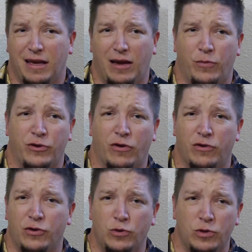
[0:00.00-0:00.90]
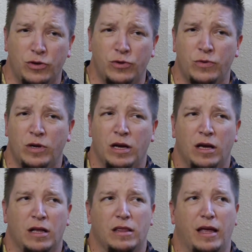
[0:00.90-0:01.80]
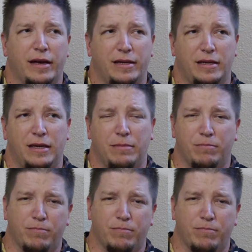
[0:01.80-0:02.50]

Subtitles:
and when you're on Hulu, like it